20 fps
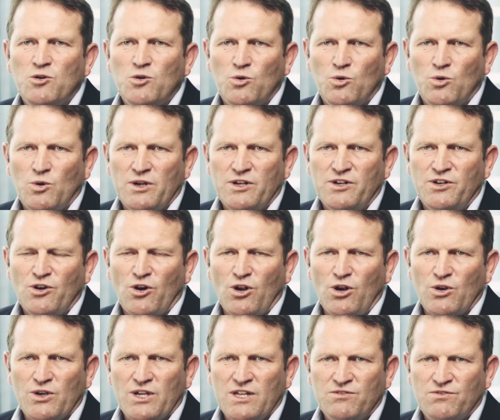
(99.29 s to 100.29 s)
or
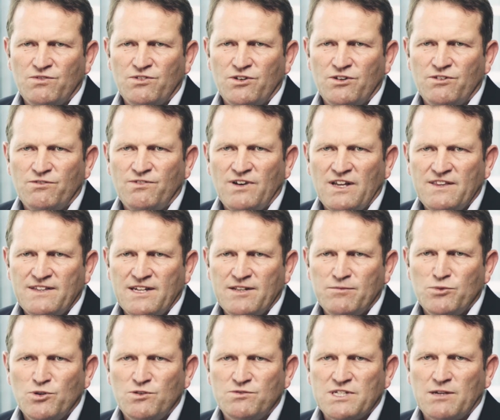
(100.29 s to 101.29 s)
not looking for a fund that
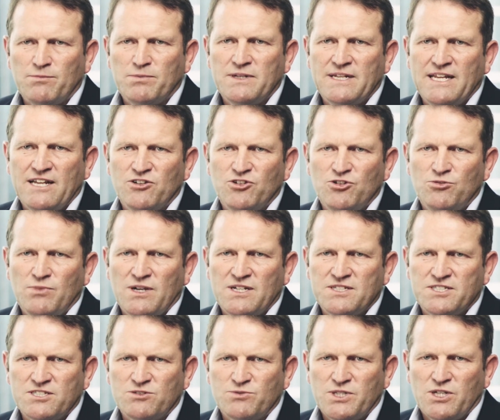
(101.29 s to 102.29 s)
moves up and down too
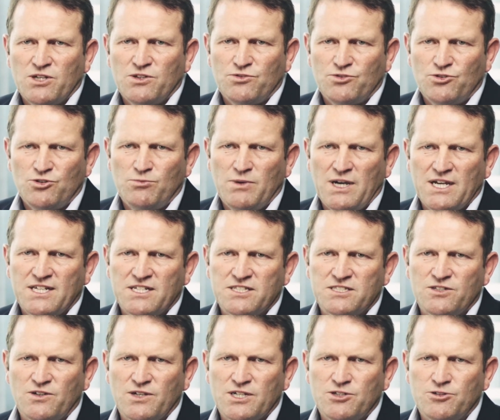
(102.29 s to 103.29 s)
much as we go through a market
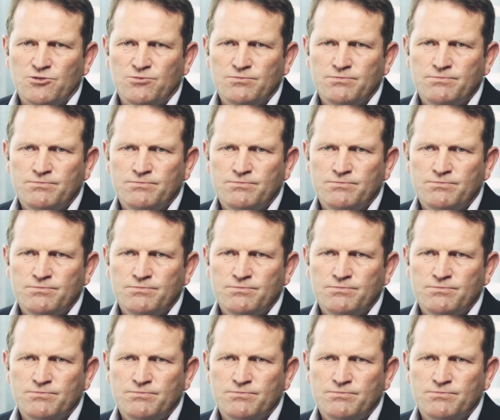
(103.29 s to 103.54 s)
cycle.